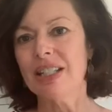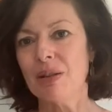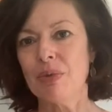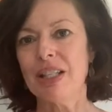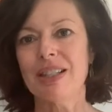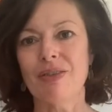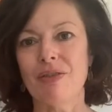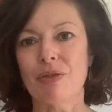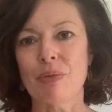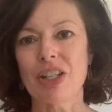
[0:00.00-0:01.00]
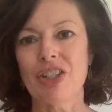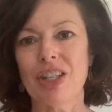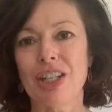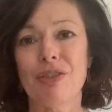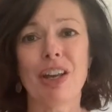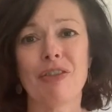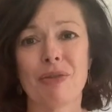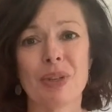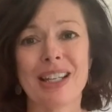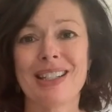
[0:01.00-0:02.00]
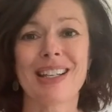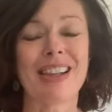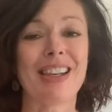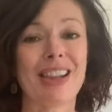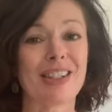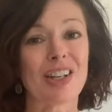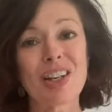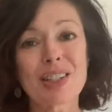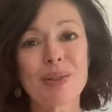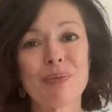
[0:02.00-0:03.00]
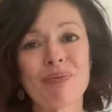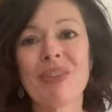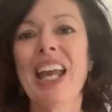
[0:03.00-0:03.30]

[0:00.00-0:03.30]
tidbits of information that you get from this, I think that's awesome.